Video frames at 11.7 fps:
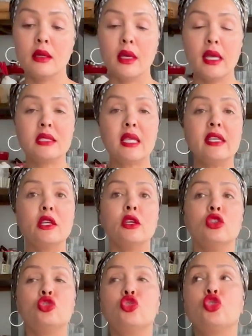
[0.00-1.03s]
It's like
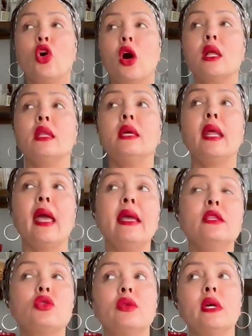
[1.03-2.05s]
chocolate
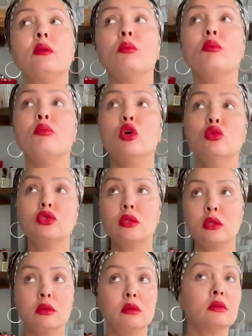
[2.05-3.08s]
hazelnut mousse